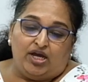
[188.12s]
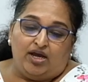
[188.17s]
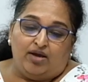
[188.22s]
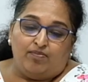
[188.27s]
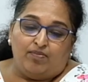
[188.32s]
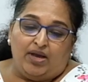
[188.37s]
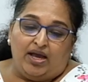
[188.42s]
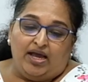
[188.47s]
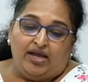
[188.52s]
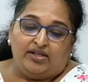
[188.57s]

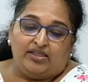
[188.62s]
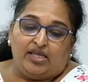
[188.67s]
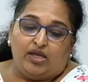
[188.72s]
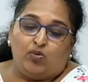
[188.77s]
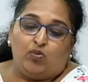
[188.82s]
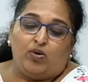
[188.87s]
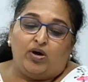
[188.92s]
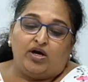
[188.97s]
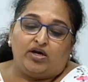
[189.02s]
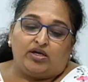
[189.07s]
and they
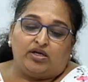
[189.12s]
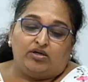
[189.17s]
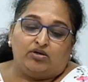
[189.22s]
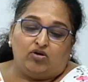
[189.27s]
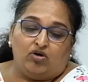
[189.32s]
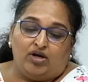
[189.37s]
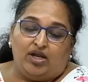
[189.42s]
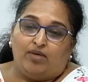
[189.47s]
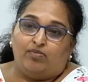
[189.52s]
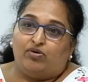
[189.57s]
work in
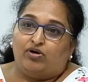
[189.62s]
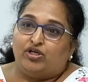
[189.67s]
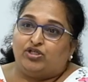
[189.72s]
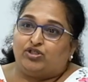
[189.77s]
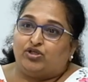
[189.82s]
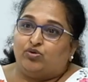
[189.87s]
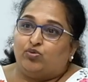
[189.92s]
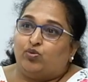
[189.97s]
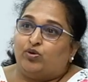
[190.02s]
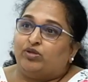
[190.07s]

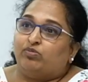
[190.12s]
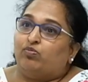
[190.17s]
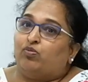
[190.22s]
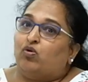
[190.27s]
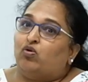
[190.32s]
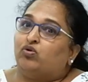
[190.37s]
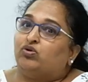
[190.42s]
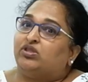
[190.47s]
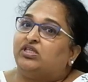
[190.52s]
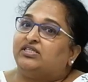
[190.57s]
collaboration with
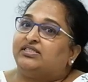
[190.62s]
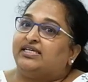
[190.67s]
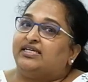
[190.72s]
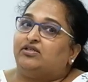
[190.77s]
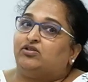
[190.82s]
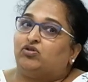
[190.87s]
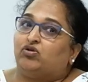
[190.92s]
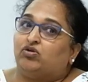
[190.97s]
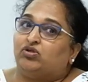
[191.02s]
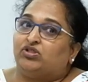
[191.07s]
both the
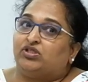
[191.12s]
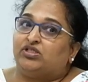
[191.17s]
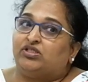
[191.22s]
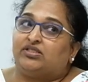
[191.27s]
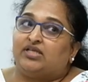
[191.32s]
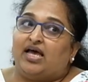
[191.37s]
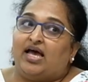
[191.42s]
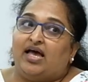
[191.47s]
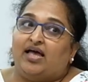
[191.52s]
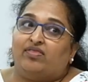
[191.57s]
St.
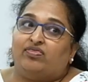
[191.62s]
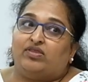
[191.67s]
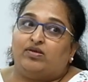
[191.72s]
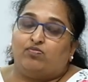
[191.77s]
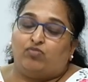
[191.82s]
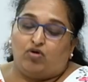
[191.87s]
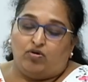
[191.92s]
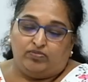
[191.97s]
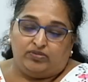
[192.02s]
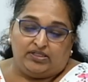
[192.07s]
George's and the
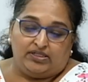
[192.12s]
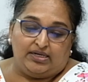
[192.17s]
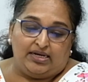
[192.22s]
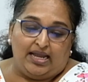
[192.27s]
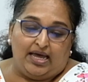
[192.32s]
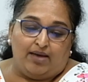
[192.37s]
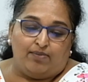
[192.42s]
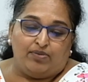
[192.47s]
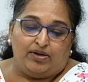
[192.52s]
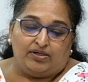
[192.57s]
Brompton
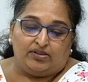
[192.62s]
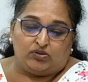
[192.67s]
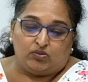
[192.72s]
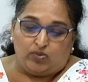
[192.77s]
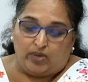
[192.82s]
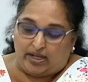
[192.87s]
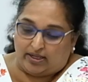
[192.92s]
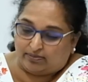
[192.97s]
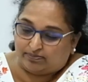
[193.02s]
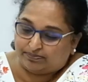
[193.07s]
lab as
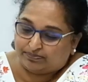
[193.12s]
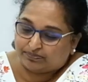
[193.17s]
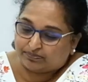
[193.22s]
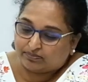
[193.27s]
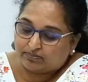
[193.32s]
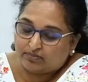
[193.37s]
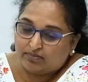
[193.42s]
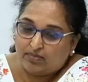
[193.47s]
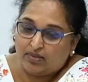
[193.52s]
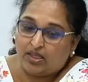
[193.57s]
well.
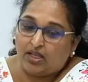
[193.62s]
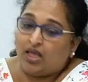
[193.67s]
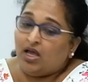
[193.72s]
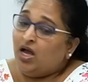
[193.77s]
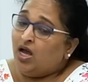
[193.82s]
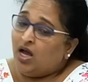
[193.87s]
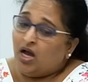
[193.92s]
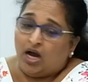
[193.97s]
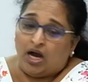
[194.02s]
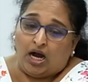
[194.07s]

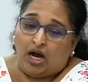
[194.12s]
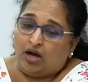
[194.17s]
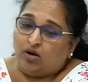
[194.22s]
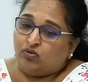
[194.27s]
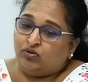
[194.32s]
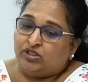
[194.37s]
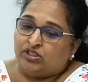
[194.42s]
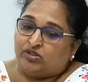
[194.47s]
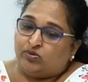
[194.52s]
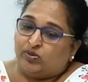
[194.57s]

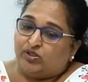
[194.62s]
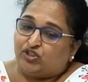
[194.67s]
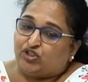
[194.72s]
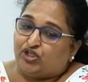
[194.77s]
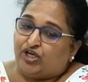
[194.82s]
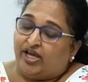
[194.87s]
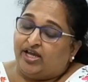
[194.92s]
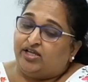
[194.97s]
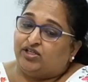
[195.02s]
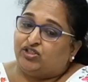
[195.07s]
How this will
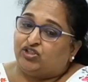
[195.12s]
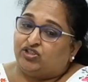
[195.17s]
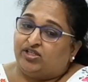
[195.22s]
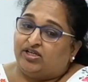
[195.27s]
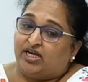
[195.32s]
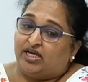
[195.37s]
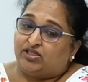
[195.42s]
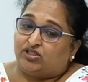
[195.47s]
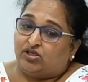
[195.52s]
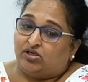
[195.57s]
change the
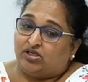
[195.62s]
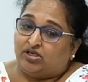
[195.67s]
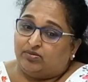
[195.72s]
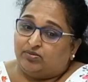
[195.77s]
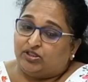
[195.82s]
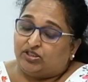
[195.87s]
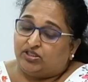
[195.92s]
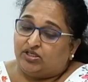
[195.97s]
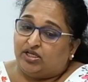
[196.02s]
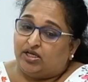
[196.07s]
national
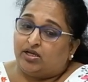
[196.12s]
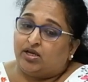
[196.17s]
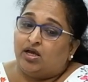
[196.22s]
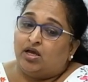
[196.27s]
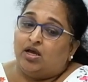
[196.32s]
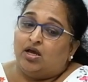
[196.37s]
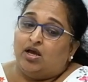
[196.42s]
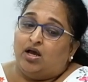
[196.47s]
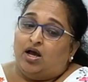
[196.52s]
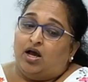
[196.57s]
commissioning
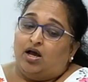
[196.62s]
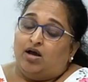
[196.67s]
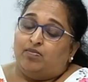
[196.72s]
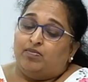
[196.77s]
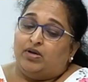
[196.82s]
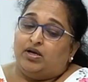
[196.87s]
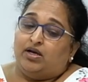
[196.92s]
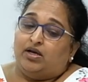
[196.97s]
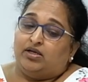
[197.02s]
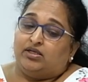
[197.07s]

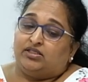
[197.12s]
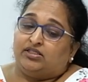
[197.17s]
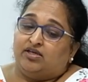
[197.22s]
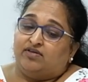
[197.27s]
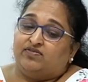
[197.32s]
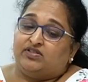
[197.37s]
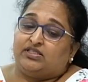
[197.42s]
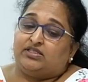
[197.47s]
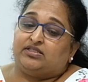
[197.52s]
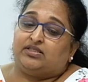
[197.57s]

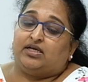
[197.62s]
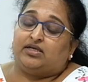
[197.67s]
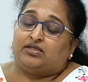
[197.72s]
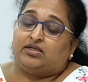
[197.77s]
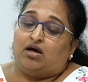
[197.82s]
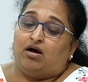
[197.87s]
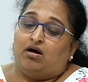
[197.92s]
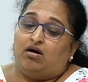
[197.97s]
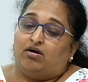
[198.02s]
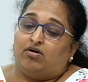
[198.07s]
services that
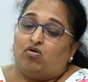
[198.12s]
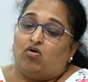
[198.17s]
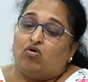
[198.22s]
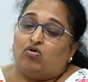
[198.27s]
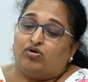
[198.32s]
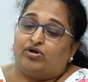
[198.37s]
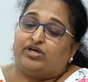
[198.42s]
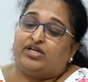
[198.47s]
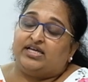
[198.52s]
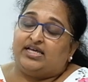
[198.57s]
are
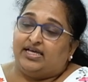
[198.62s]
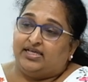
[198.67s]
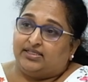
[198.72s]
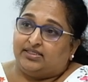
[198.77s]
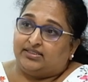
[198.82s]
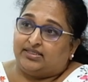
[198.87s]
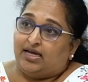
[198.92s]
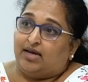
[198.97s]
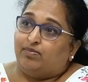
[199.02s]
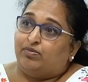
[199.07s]
already
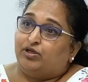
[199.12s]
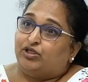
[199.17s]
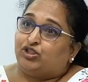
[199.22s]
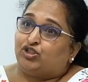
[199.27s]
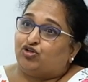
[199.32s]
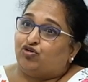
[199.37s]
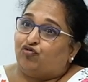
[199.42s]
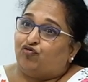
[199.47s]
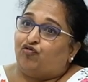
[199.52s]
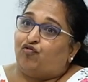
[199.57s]

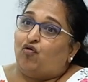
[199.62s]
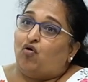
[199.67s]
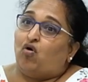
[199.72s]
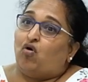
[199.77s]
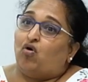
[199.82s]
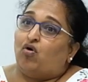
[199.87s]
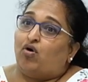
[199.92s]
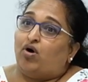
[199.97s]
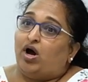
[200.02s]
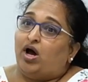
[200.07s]
established
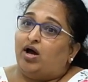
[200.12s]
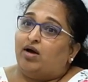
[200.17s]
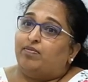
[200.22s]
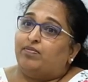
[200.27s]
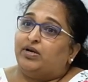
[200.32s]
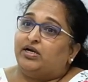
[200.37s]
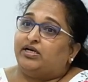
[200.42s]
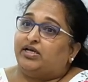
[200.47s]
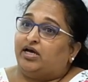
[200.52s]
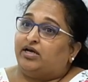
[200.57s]
for
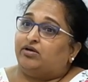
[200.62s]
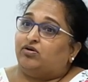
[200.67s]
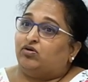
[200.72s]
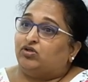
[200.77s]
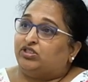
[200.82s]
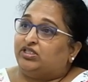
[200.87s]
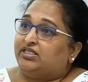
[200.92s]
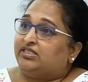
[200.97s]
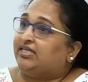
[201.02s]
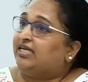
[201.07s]

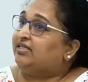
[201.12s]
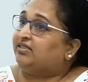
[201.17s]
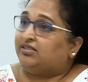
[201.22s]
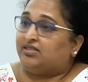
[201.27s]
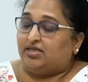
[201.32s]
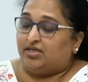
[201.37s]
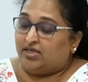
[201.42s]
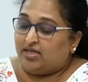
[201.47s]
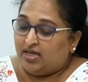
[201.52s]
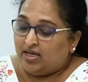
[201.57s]
diagnostic
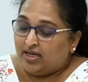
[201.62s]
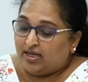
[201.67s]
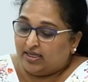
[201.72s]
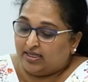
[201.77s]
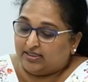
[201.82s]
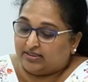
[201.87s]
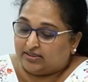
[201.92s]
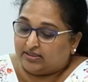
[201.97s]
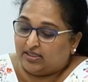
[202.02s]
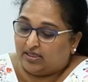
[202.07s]
testing
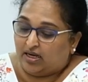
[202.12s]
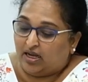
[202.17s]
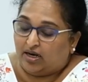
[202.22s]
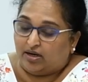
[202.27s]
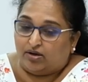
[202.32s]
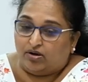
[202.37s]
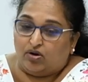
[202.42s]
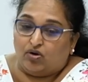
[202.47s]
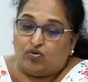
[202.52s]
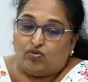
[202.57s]
is still
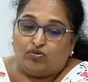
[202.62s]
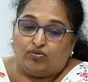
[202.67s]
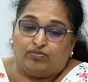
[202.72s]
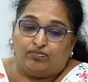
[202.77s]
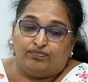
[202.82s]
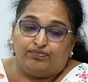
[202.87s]
unknown.